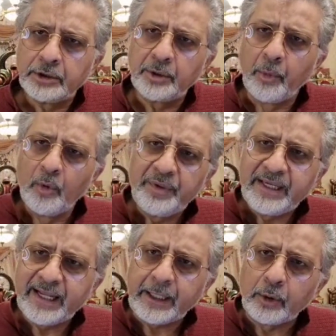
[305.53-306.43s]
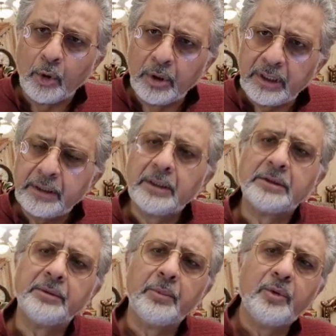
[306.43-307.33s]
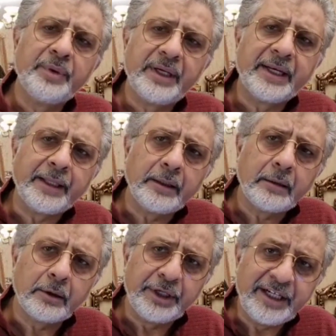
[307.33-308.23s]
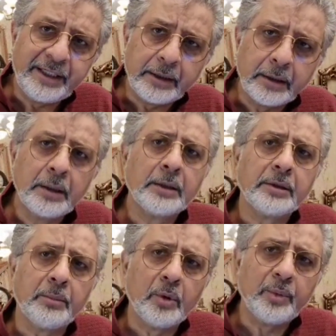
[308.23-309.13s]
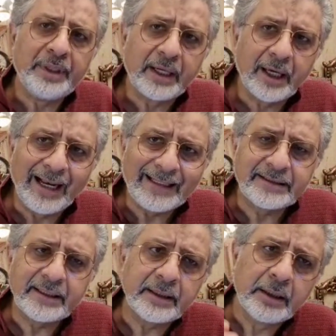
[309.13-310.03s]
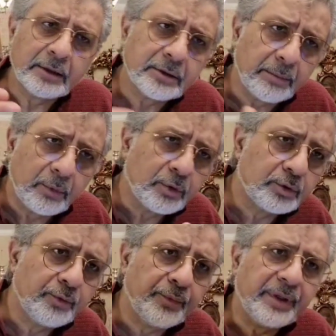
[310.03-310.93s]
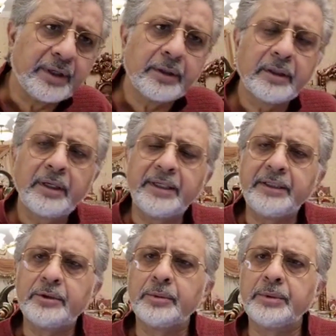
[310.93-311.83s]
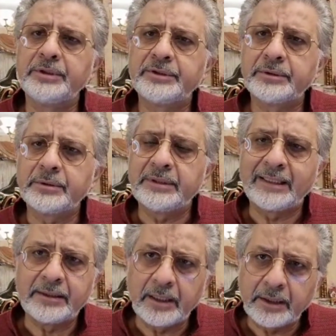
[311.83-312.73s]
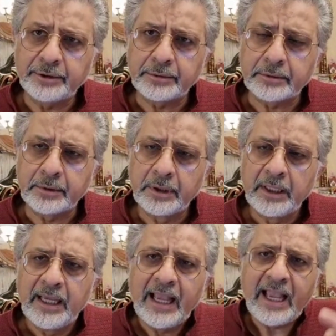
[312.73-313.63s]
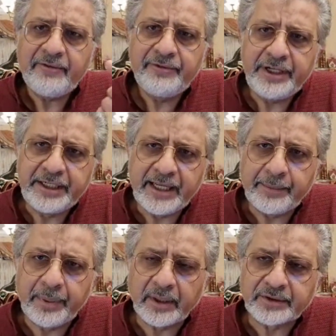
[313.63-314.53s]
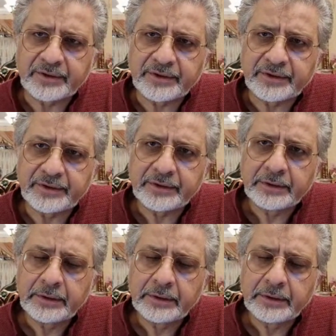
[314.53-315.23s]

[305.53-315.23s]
The more we're getting older, the more we're getting greedier, the more we're collecting, the more we are heading towards that direction. Every day passes